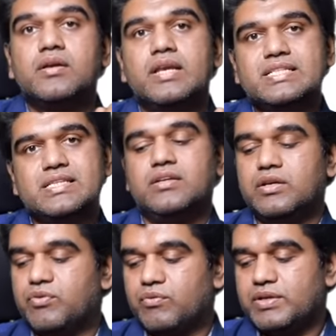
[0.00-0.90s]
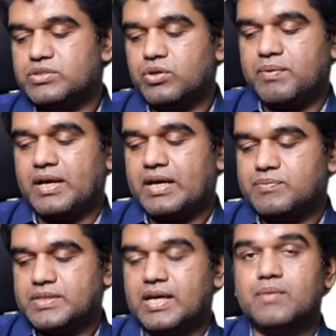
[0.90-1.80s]
less than 34 weeks due to
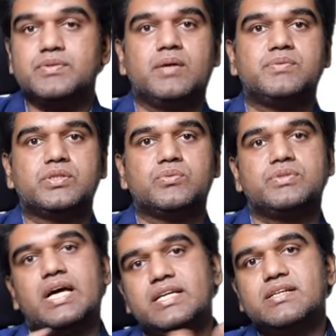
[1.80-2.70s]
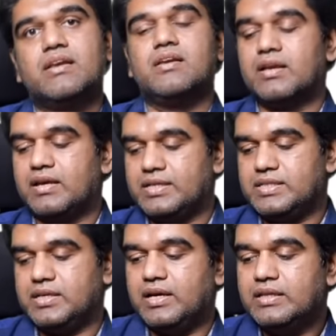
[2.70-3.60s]
preeclampsia, eclampsia, HELLP syndrome. So that is clinical criteria.